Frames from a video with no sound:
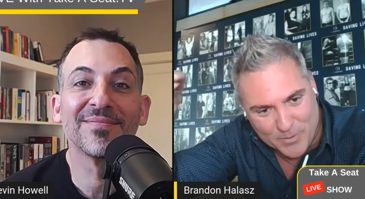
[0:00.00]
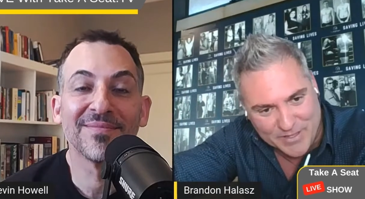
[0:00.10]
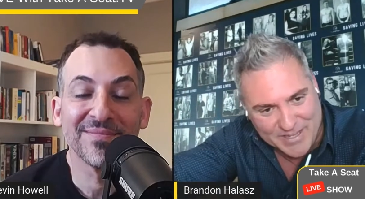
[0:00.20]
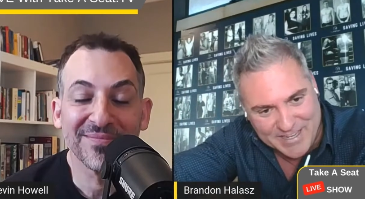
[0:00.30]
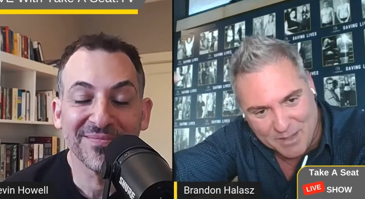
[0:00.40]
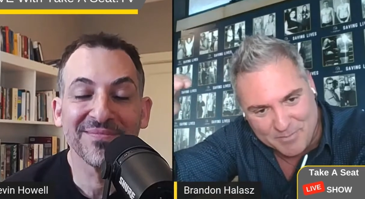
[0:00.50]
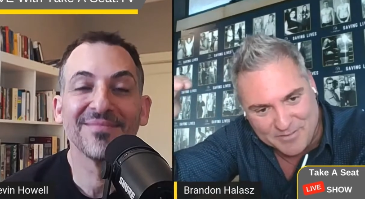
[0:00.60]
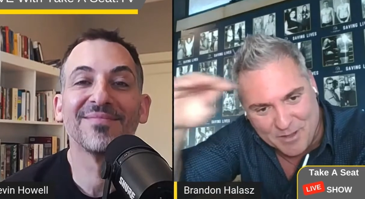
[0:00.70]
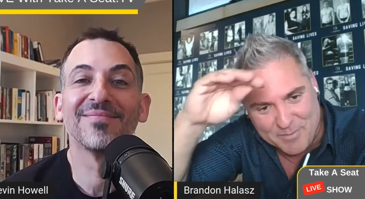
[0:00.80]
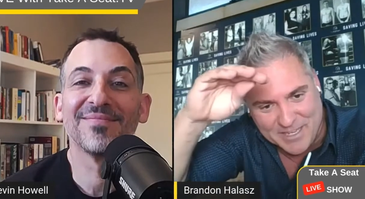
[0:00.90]
Speaker 1: where that income
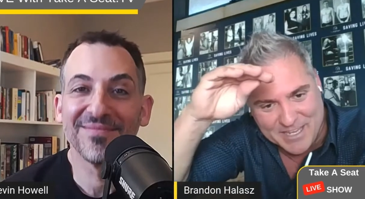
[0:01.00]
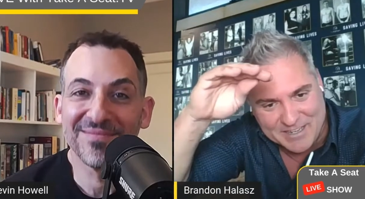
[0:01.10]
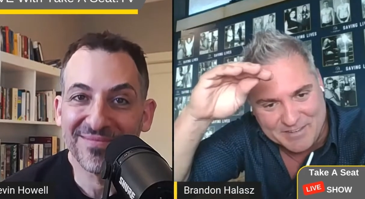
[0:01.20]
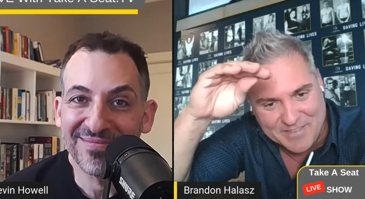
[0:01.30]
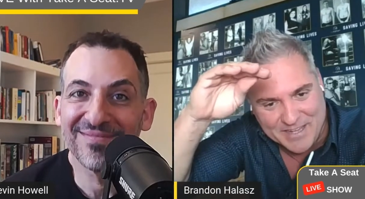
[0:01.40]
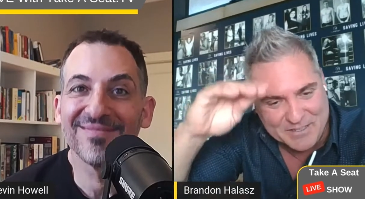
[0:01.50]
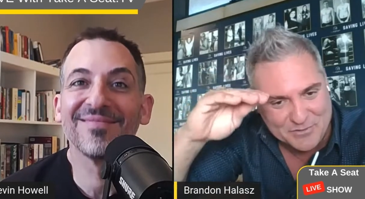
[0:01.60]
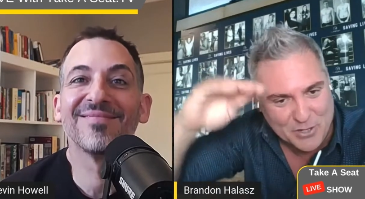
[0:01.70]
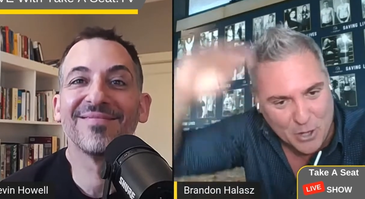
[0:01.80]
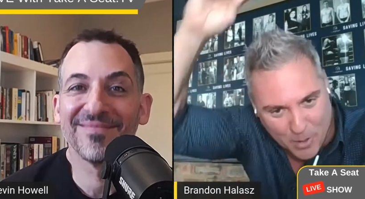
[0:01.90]
is coming in. That
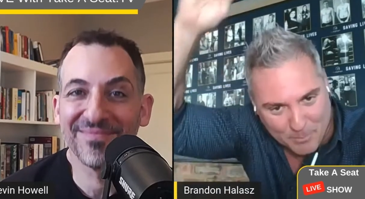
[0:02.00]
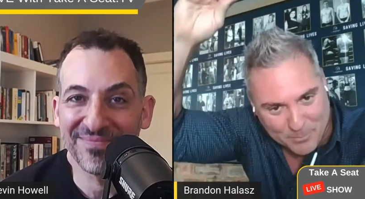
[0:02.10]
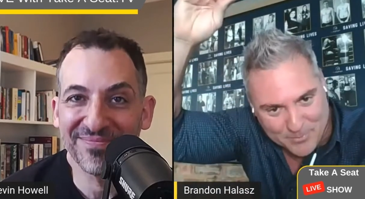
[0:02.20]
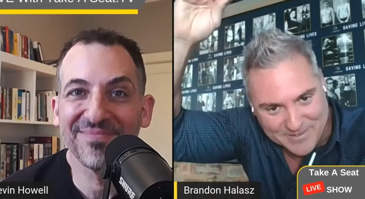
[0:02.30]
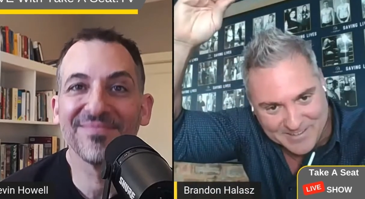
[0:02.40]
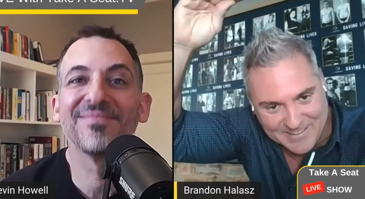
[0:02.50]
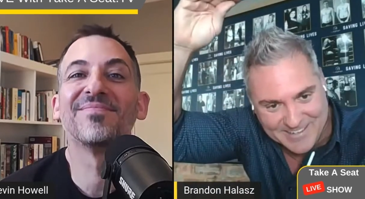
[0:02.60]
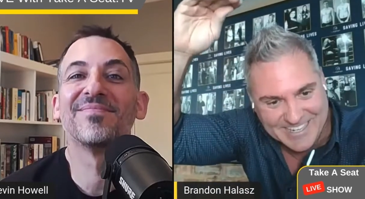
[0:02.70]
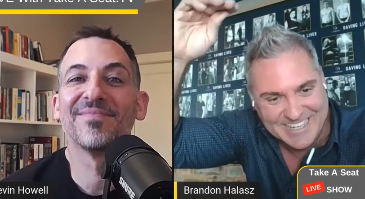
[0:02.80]
needs to go up. Yeah.